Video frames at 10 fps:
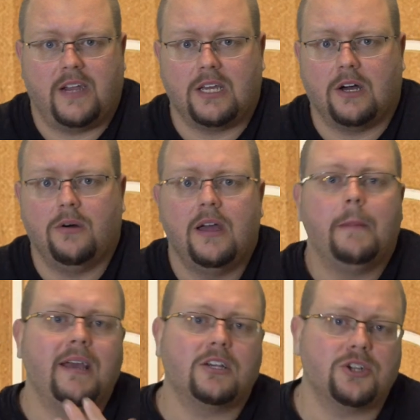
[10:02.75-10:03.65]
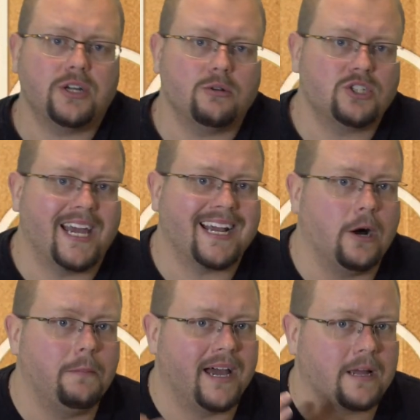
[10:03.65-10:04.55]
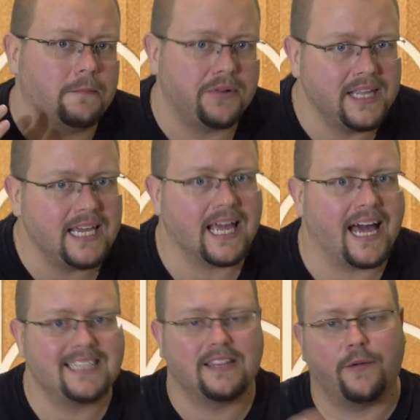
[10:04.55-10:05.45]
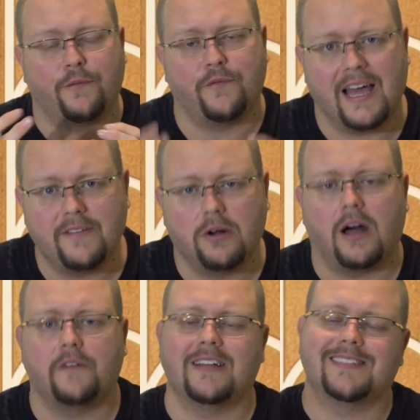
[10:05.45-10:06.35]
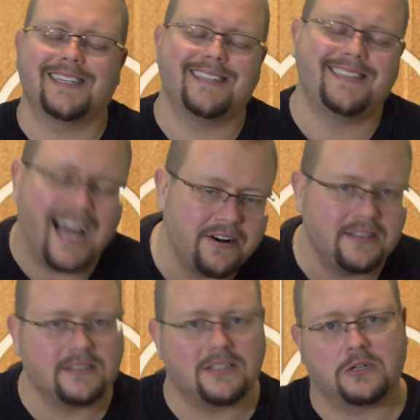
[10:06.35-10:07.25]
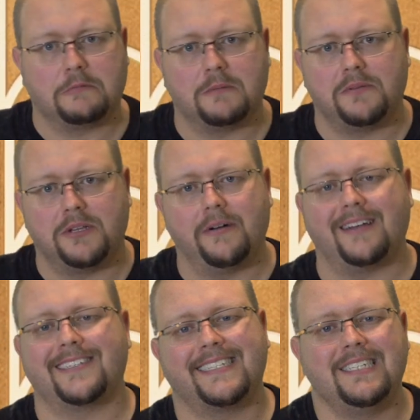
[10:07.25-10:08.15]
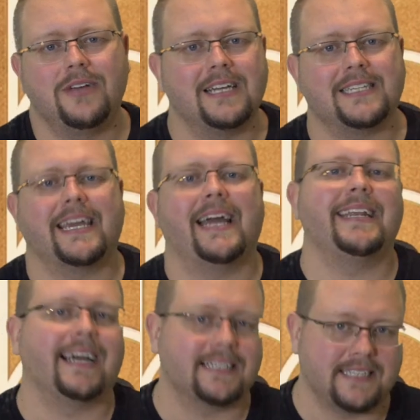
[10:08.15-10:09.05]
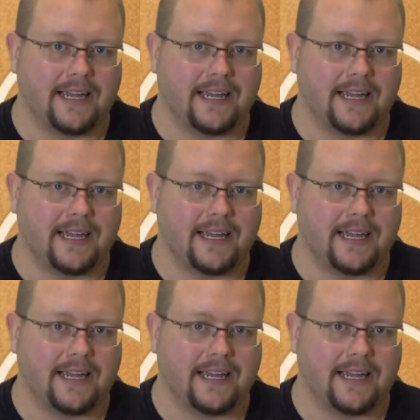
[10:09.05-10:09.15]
video. Make sure to go check out my complete guide to the 5-out offense down in the description below, and I'll see you guys again next